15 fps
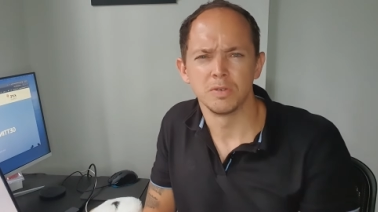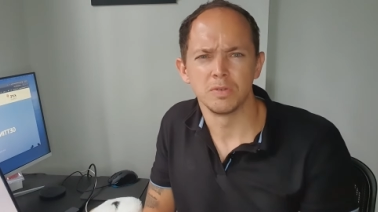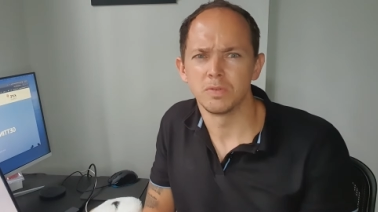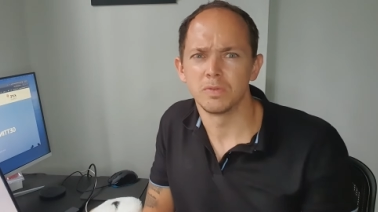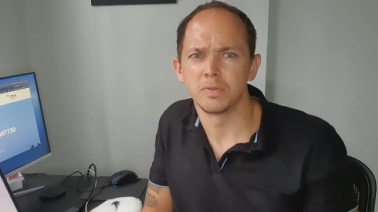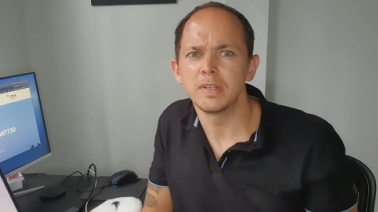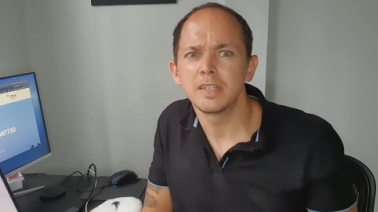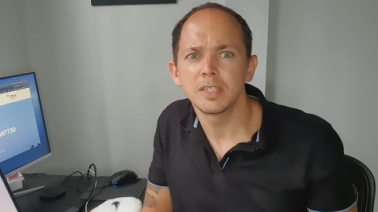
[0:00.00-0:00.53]

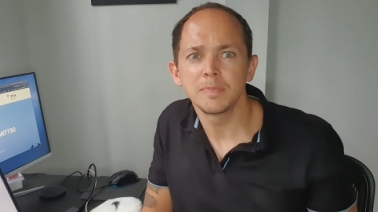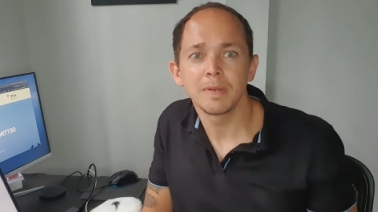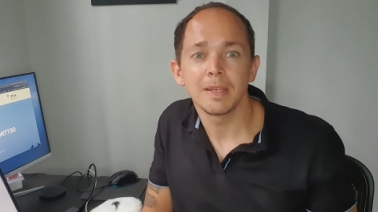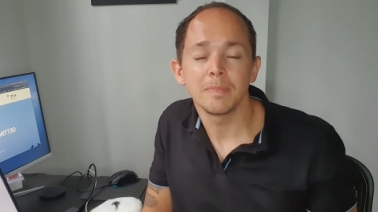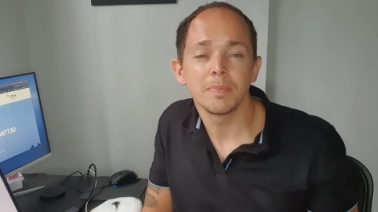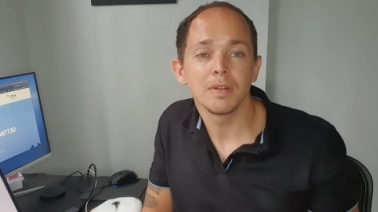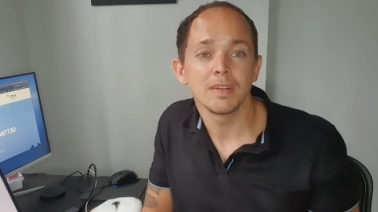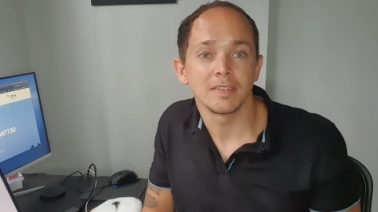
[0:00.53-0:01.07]
reach
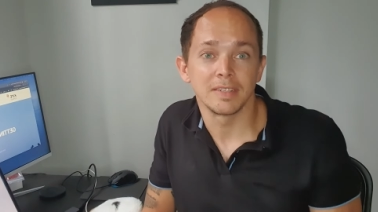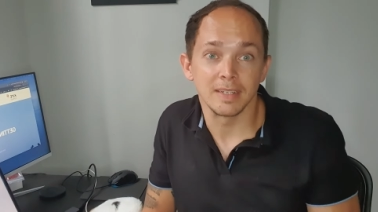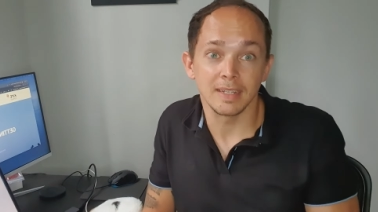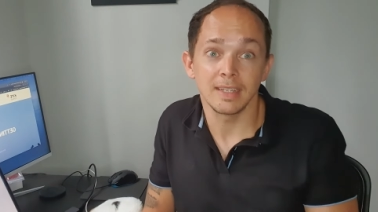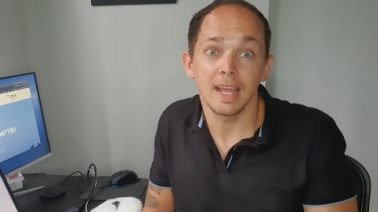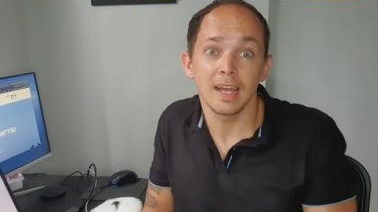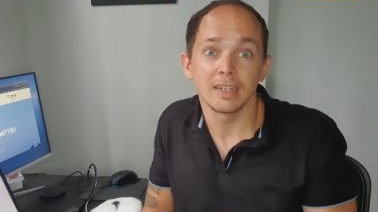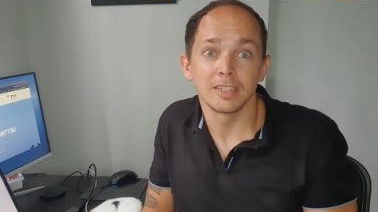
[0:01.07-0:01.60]
people. It's like,
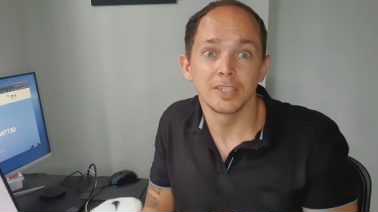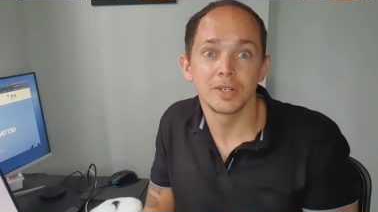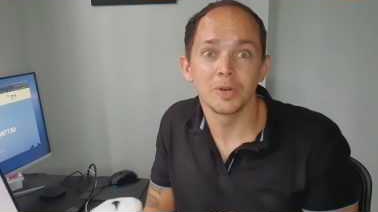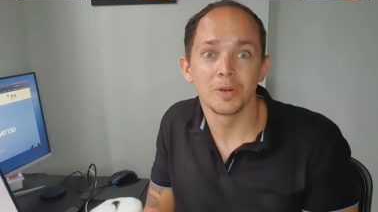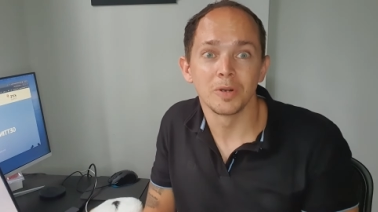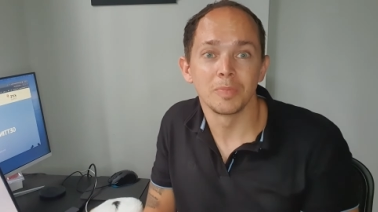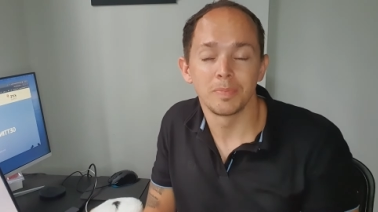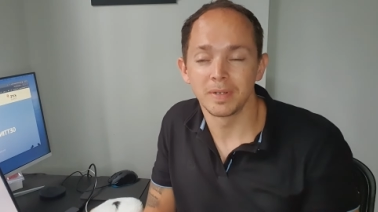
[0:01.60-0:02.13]
yeah,
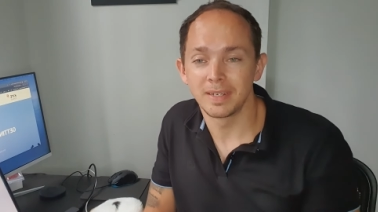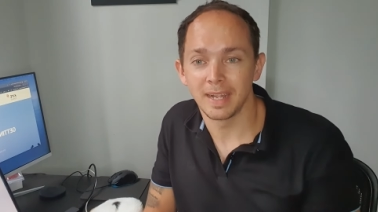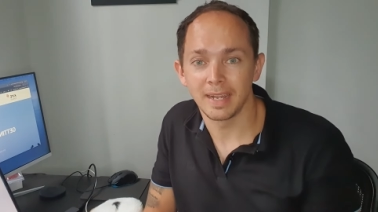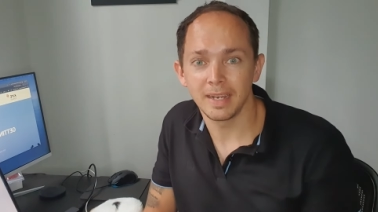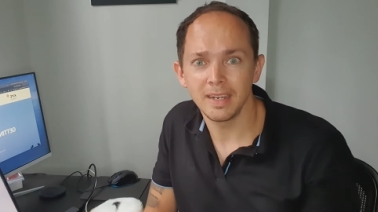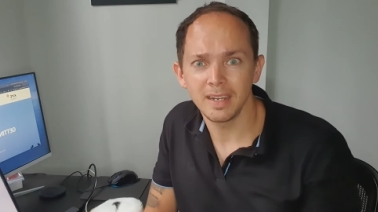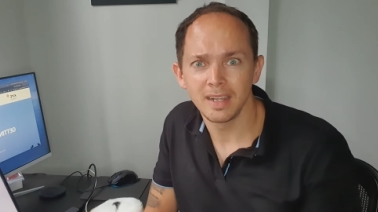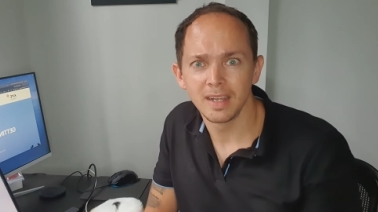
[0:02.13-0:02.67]
sure. But
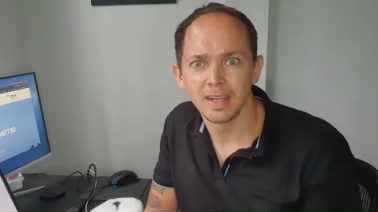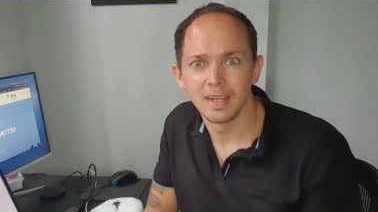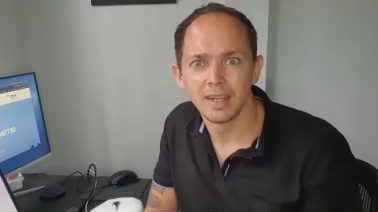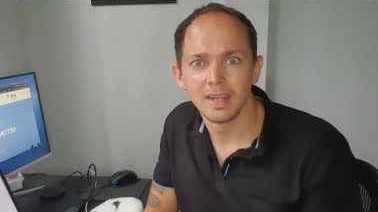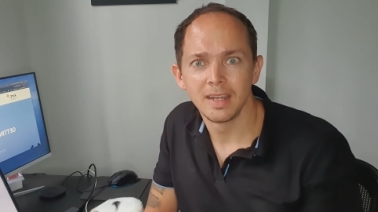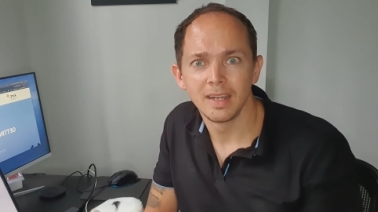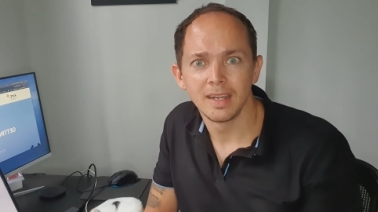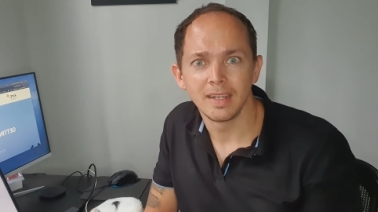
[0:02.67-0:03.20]
then
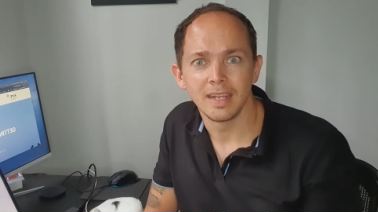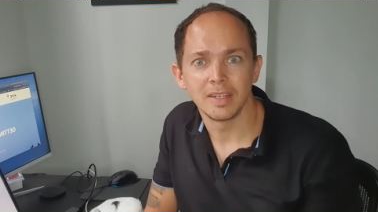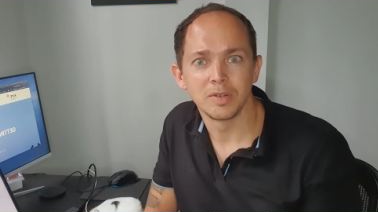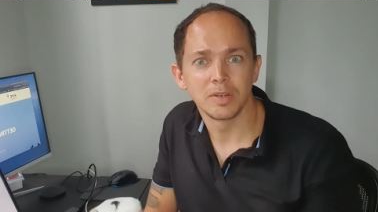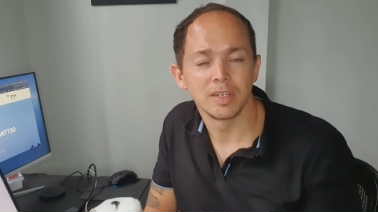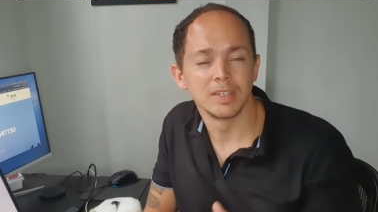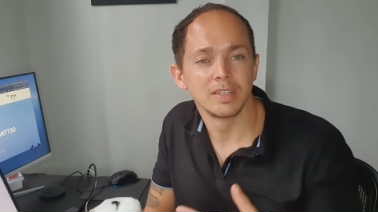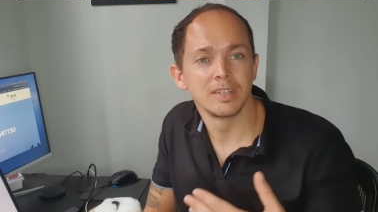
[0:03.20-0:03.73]
you
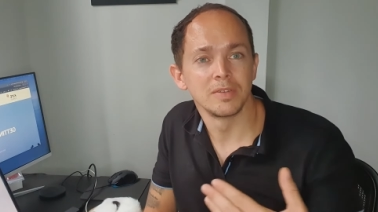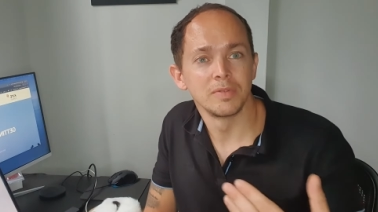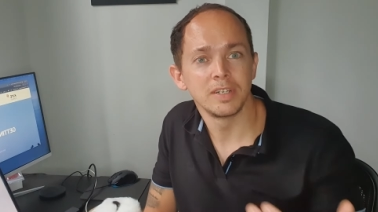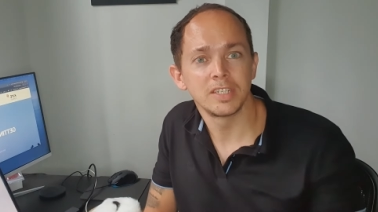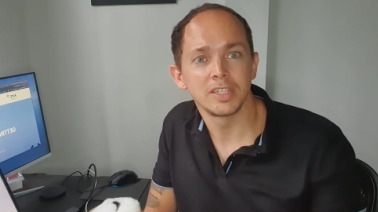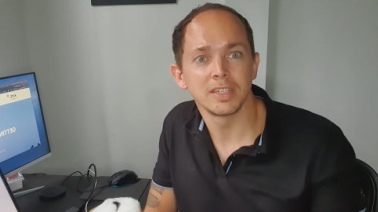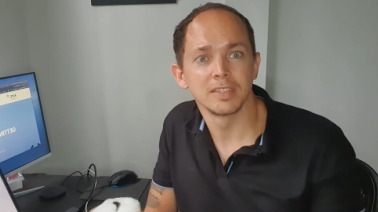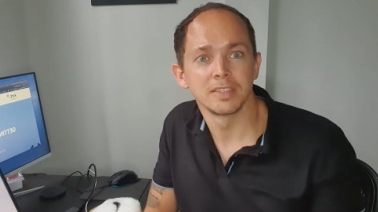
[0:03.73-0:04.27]
can
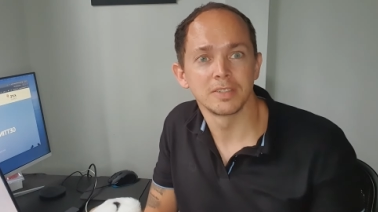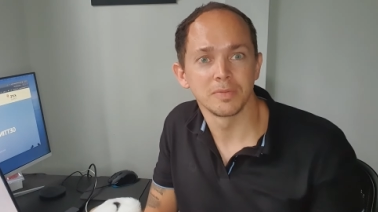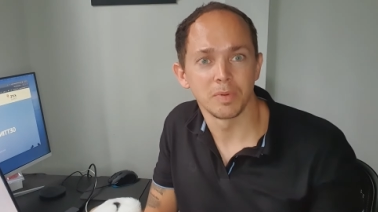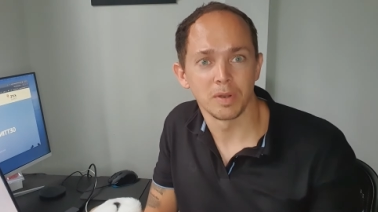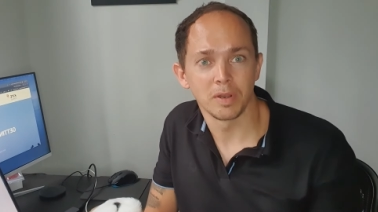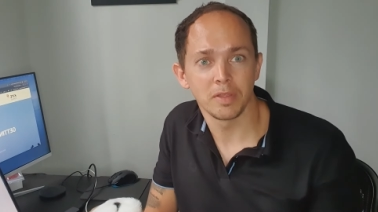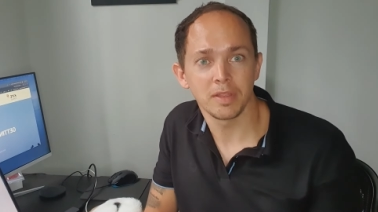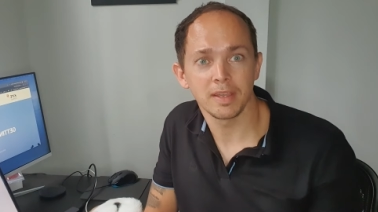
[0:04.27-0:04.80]
reaching is
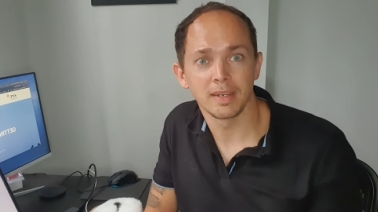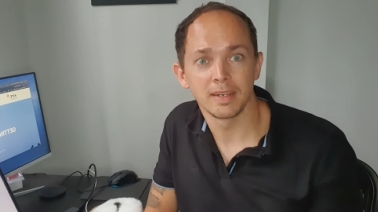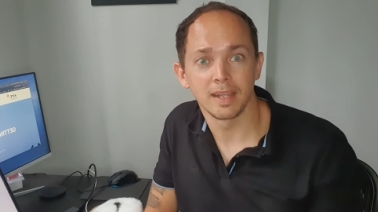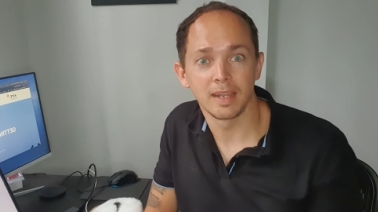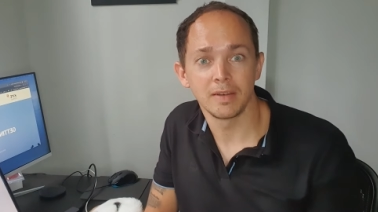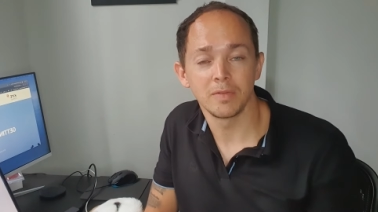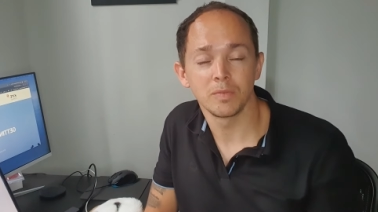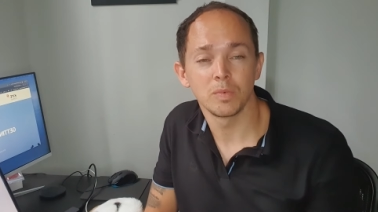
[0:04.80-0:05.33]
one thing, and
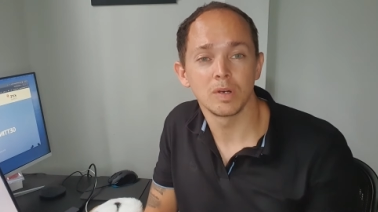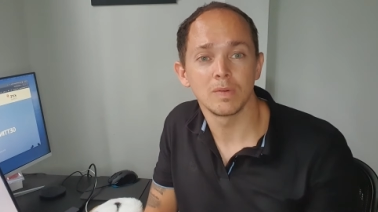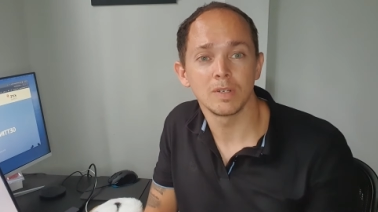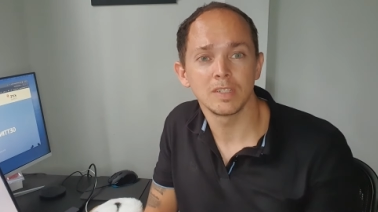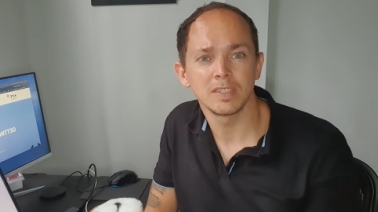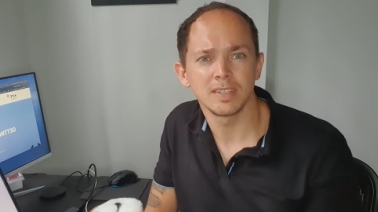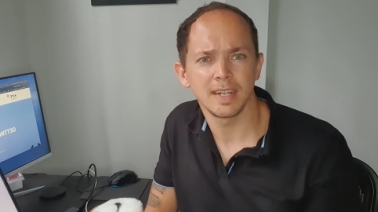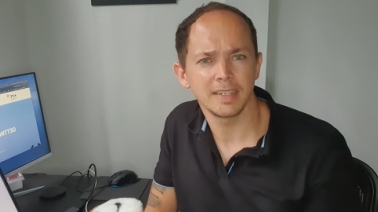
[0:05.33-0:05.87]
then
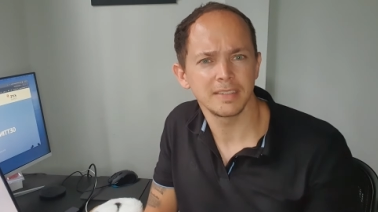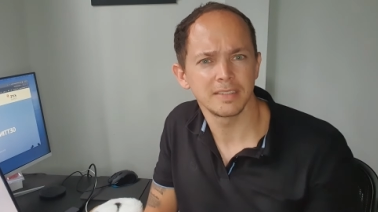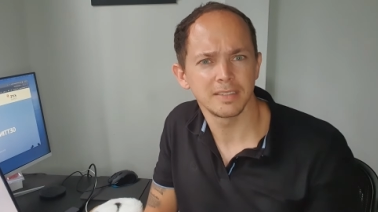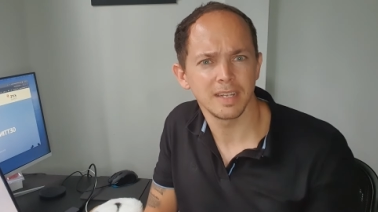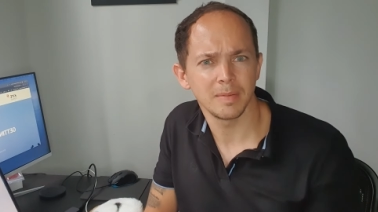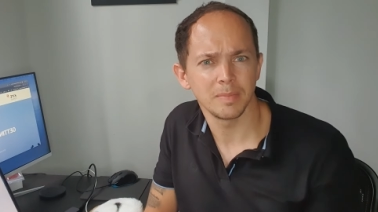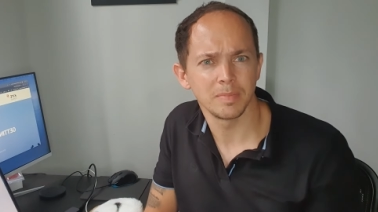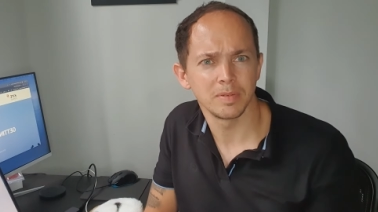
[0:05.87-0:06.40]
what's the next
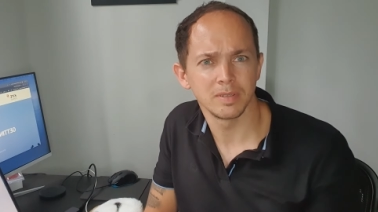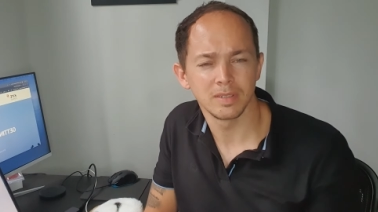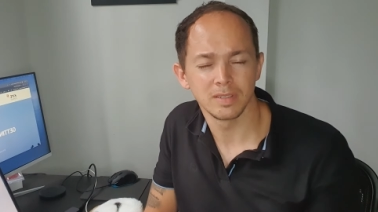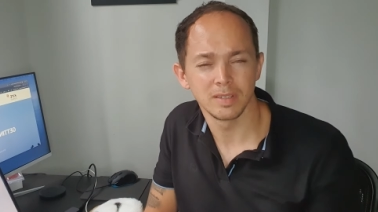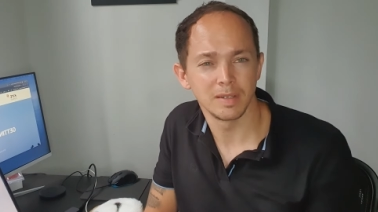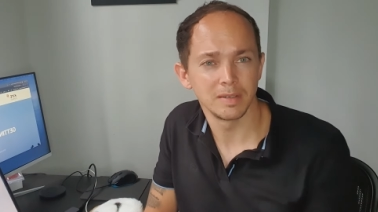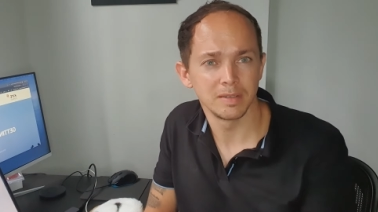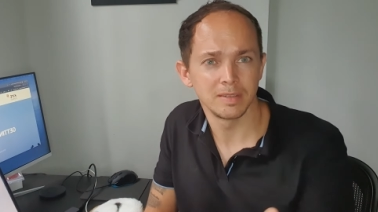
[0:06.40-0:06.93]
step?
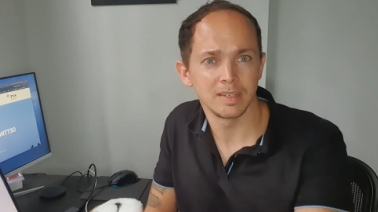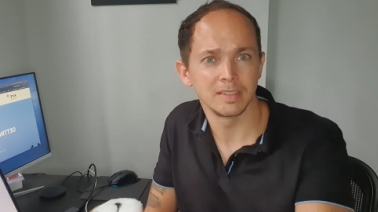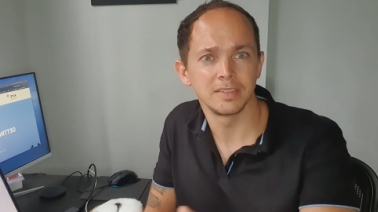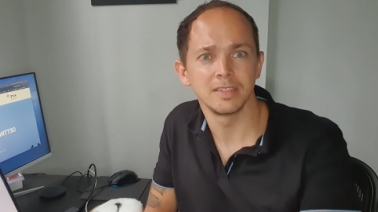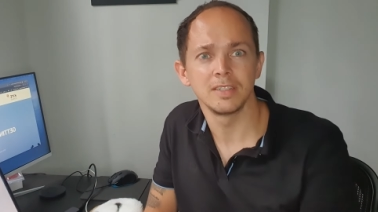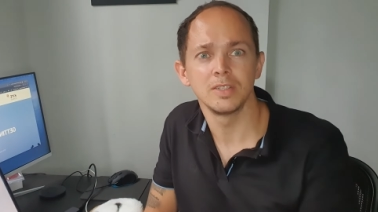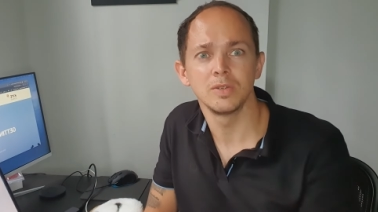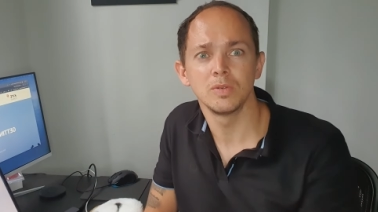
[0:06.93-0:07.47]
Then they
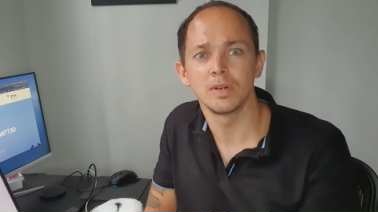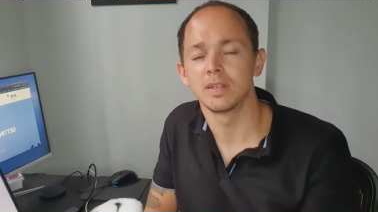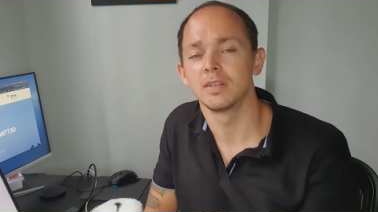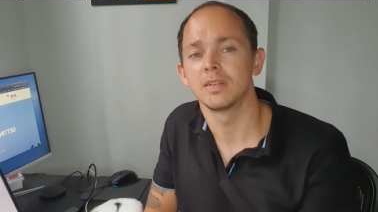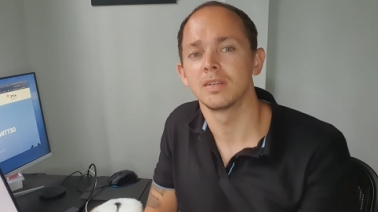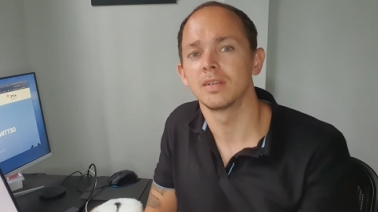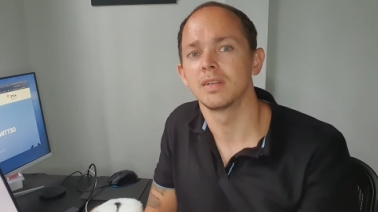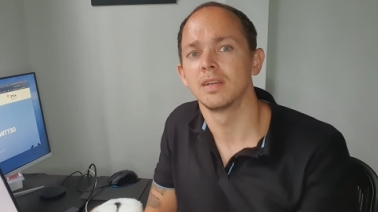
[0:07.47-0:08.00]
see you and